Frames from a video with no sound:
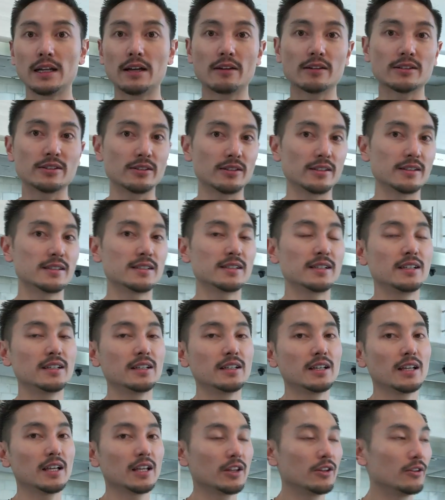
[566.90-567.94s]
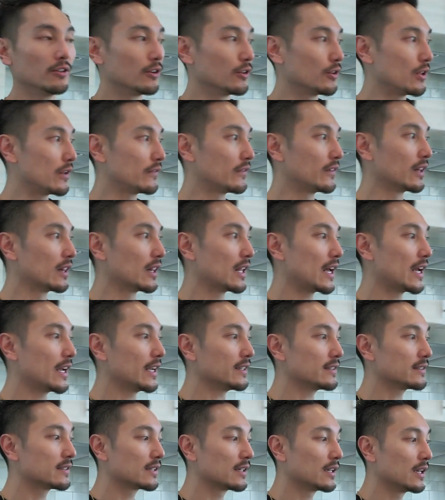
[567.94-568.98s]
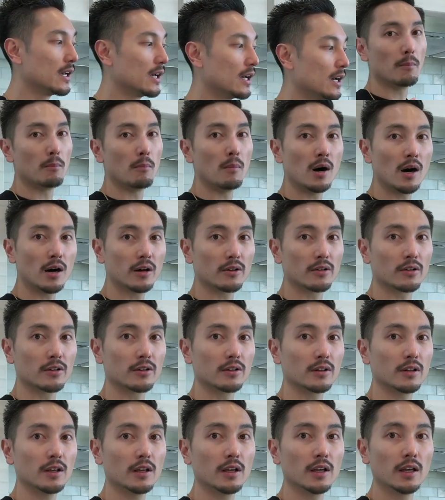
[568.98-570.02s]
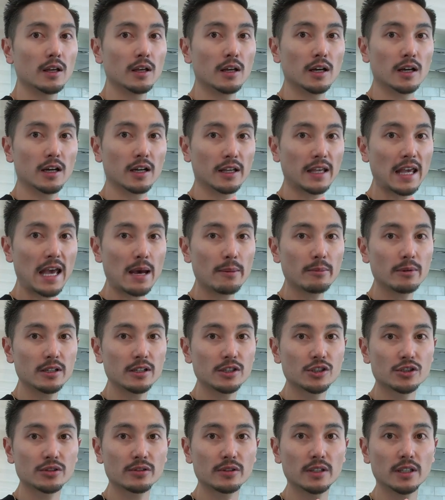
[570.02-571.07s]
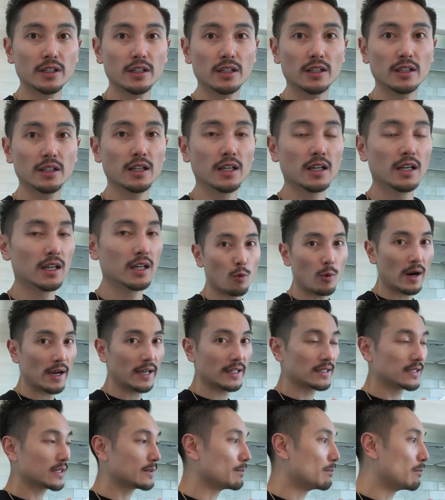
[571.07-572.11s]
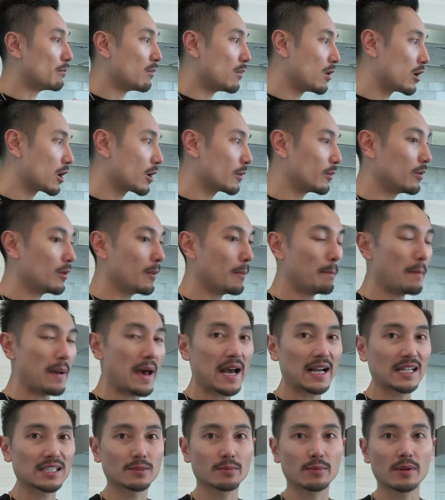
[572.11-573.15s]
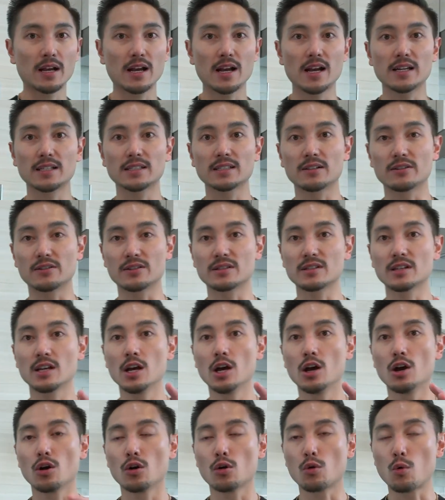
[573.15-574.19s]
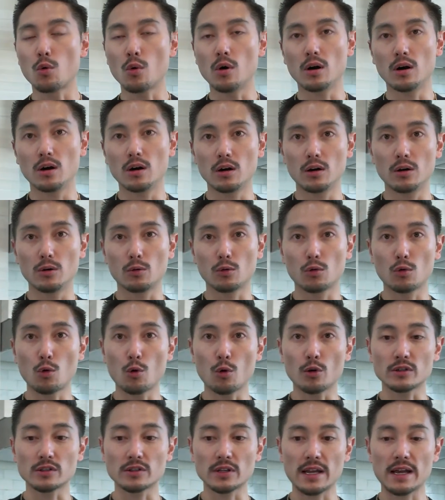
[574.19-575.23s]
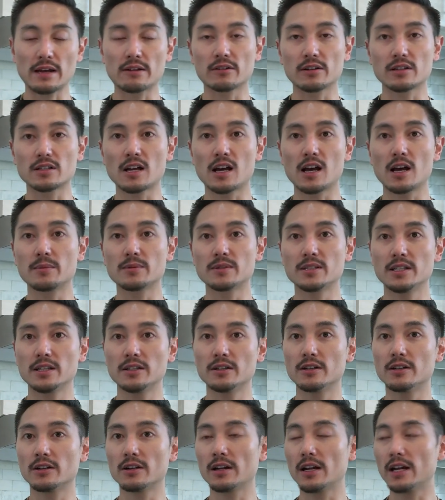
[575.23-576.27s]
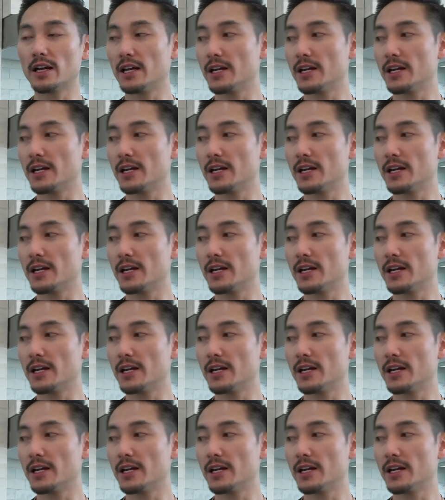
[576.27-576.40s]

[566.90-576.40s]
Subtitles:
Now, as you can see, you have the light, modern cabinetry, white marble backsplash. There's quartz countertops here,